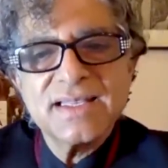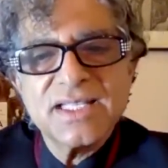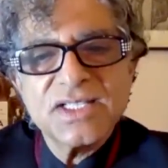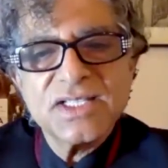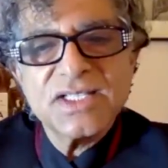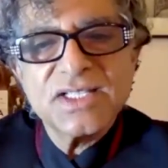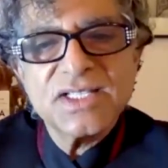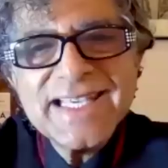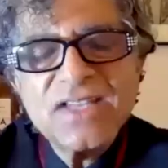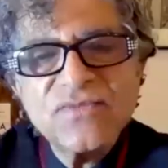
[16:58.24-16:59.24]
the
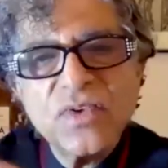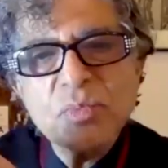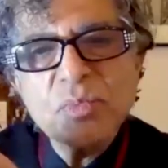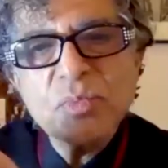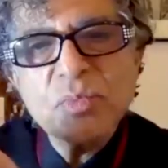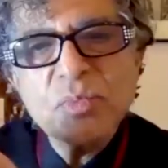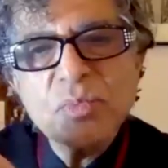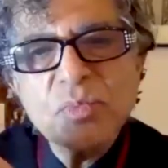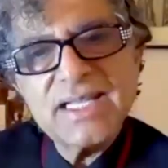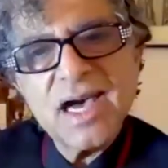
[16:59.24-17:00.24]
genetic
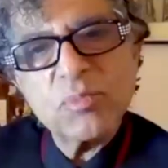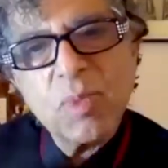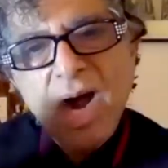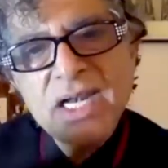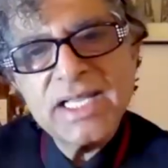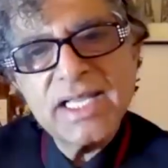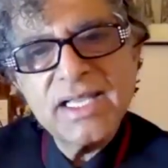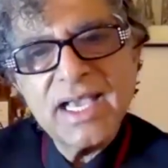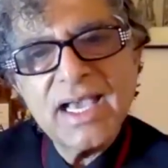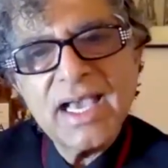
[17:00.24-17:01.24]
information in our
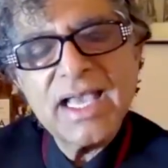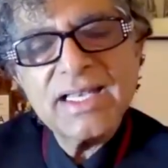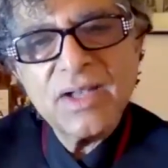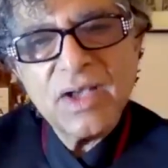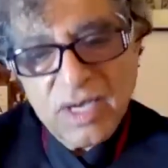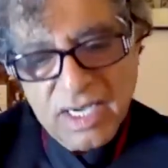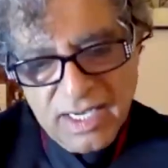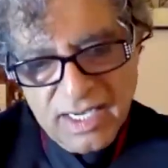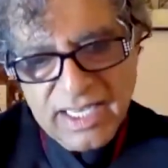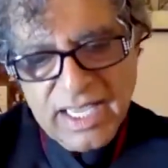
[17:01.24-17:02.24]
body and
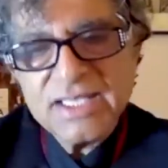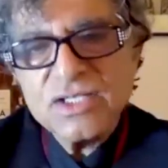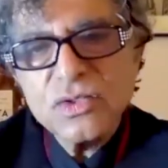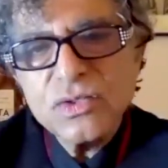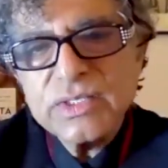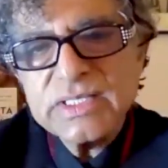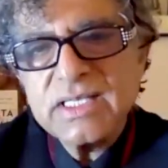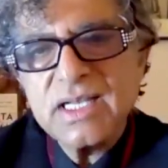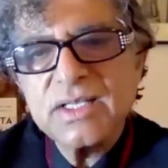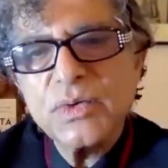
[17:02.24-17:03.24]
again you
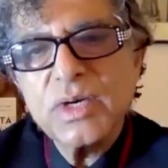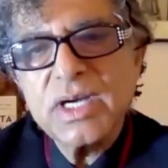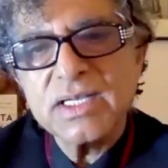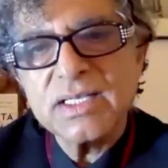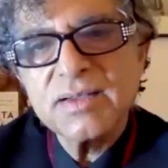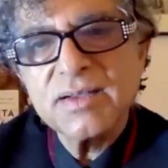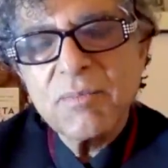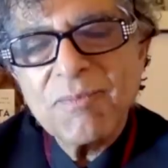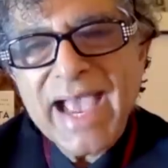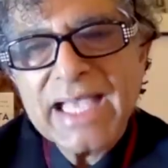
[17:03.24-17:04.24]
used another word
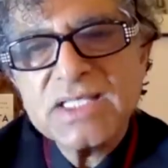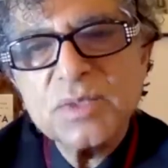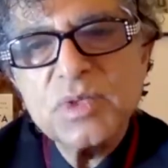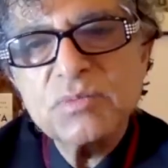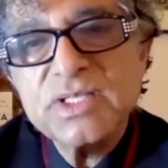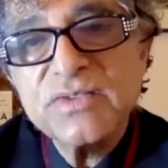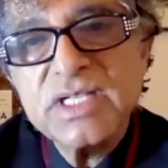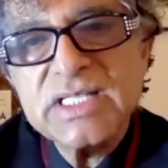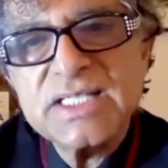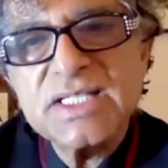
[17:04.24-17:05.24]
maximum
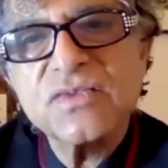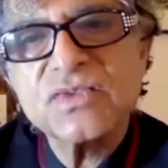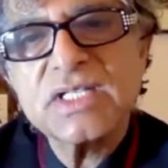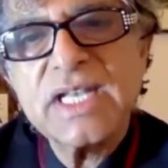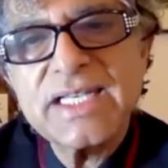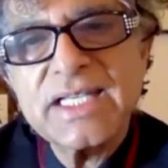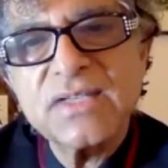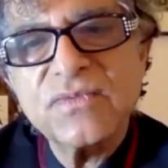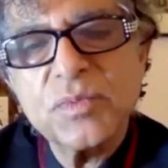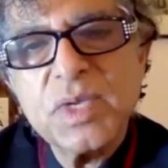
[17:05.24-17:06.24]
diversity of genetic
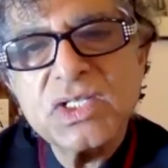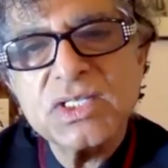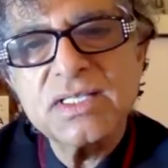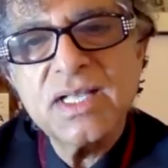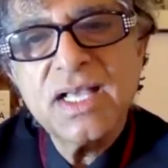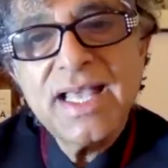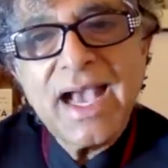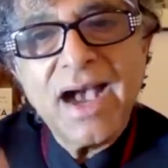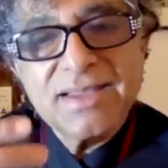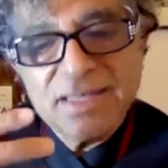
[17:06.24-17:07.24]
information
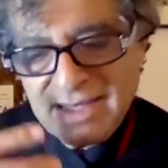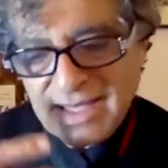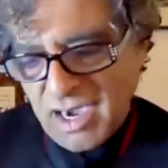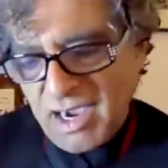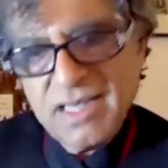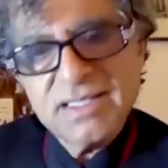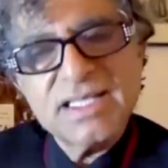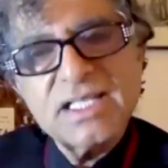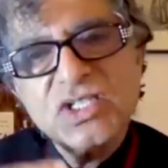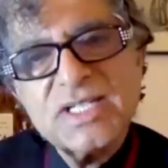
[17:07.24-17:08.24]

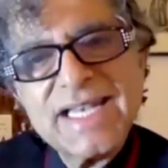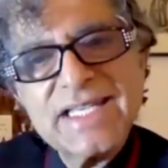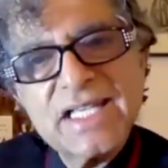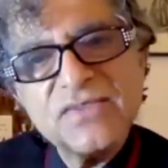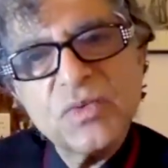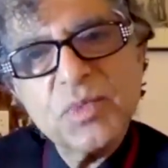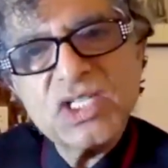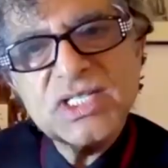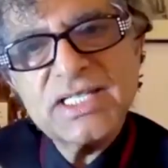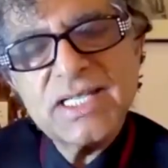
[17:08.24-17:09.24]
our the genetic
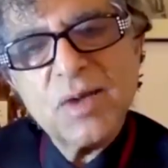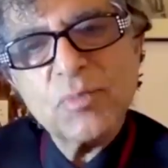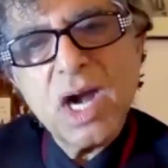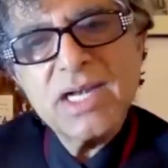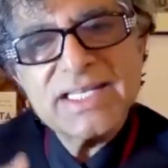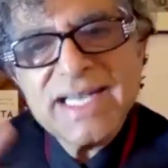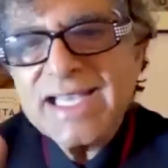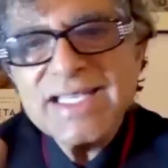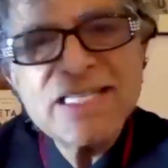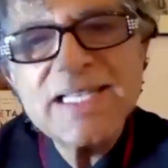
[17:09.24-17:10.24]
information in our body
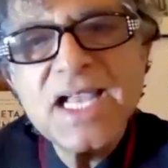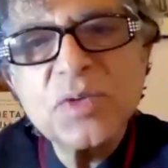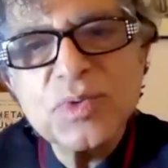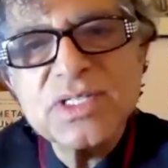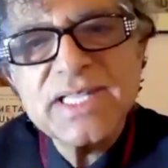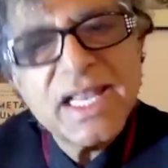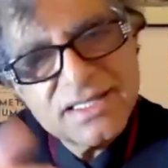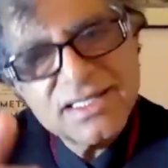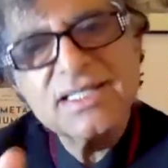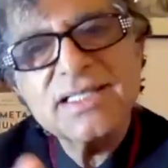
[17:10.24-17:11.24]

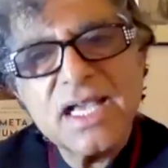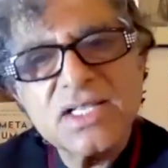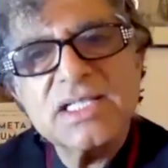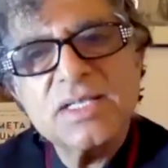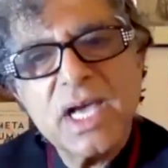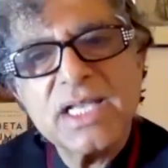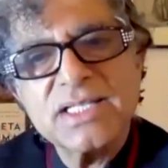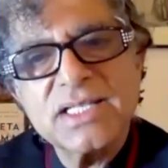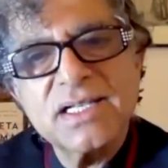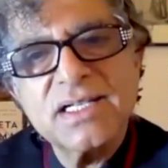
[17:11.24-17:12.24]
99% is actually
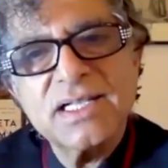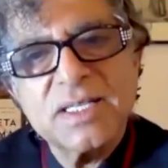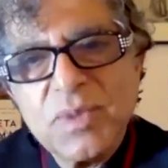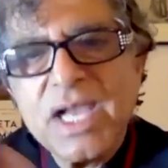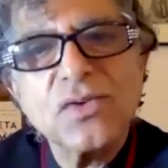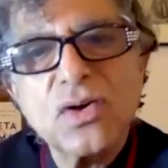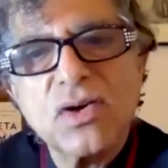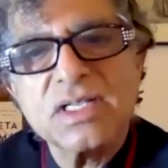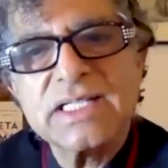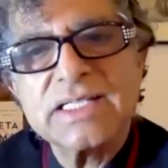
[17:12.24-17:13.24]
bacterial and
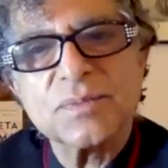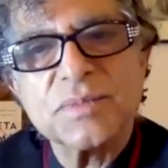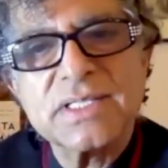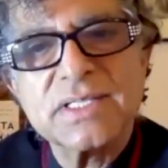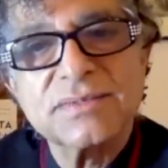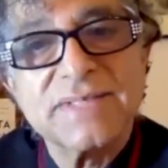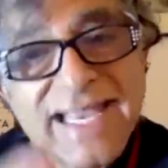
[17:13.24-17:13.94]
microorganisms